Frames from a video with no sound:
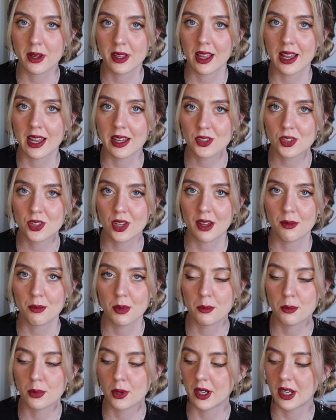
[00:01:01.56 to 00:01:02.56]
my life. So I've
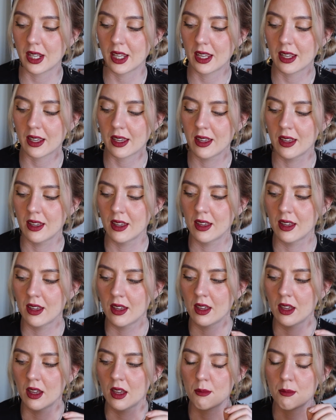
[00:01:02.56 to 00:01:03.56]
been putting
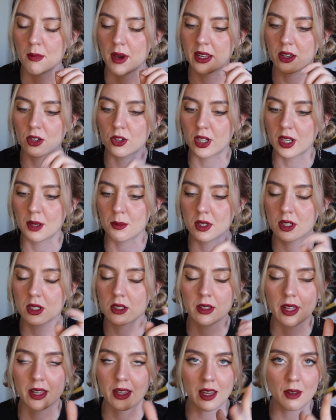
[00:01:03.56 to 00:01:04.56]
my
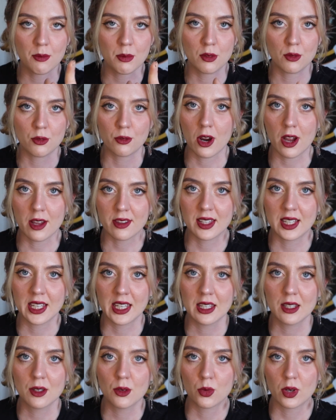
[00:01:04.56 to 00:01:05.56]
creamer, like I've been frothing
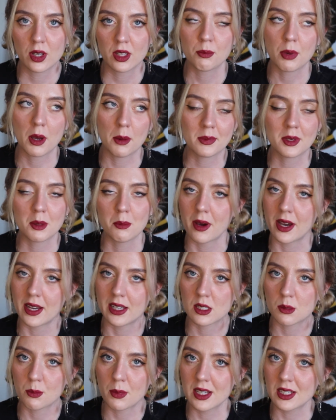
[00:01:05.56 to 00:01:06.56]
it with pumpkin
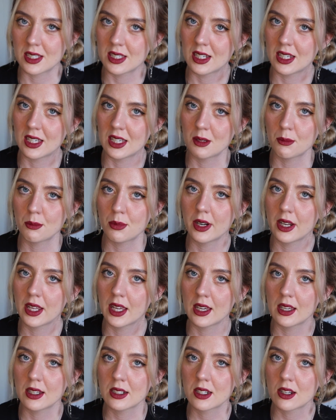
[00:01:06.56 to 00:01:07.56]
pie spice in it and putting
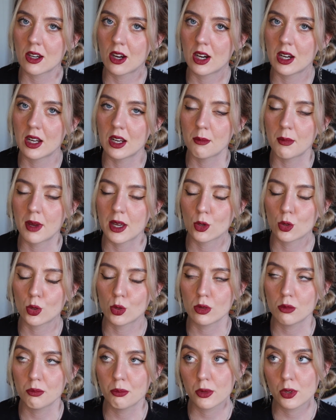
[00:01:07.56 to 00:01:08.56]
it on my
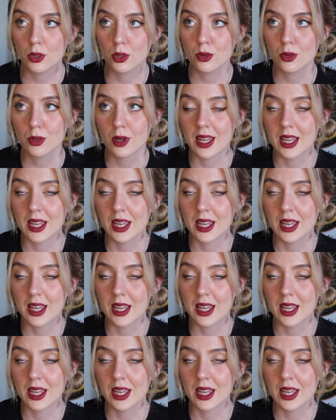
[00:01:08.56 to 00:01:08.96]
cold brew,